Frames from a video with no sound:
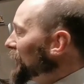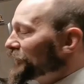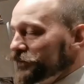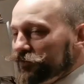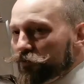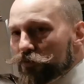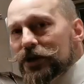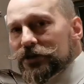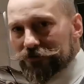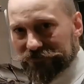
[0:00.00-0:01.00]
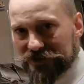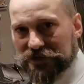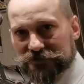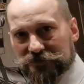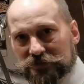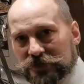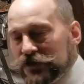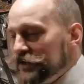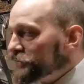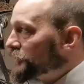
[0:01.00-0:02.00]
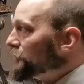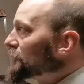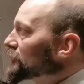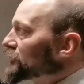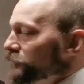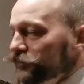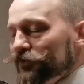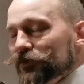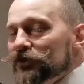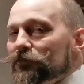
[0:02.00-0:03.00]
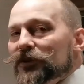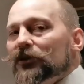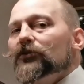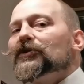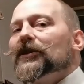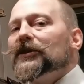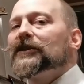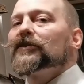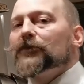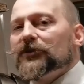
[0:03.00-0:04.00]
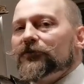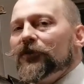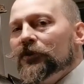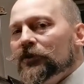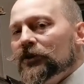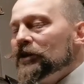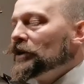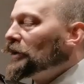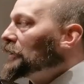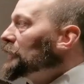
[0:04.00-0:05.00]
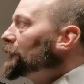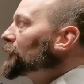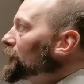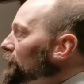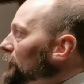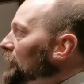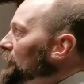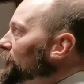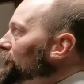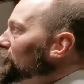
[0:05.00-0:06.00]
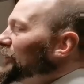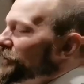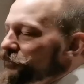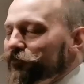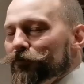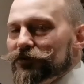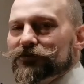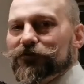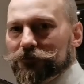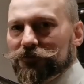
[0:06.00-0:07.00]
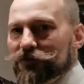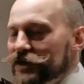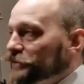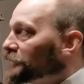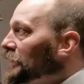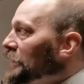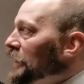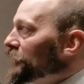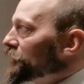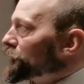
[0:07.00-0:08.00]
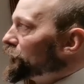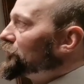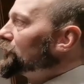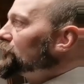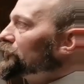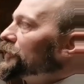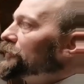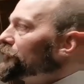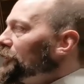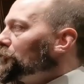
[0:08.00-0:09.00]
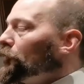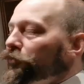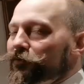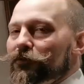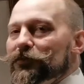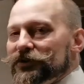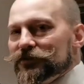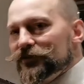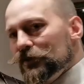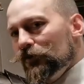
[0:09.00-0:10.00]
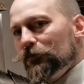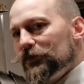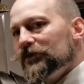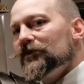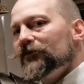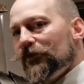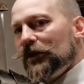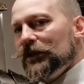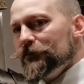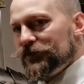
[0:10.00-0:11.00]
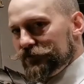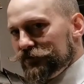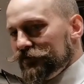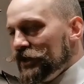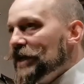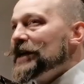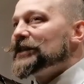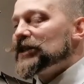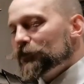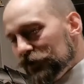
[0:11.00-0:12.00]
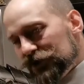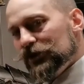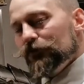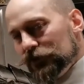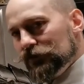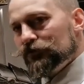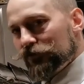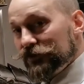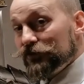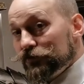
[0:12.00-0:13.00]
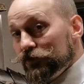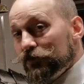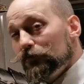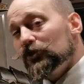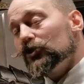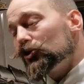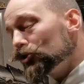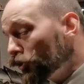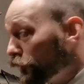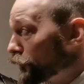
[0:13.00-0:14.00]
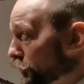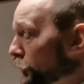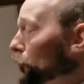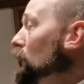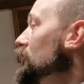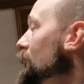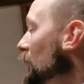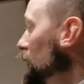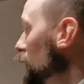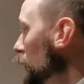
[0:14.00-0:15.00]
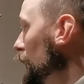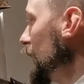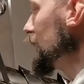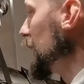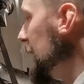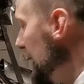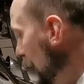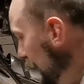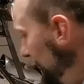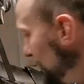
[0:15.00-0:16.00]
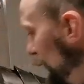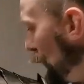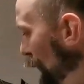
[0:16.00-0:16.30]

gets in the way of that. So to some degree you might lose a little bit of influence from the reins. And then of course you could try and ride more from the bit itself, but this is very limited, especially when you try to turn, which is so core to mounted combat. Hence you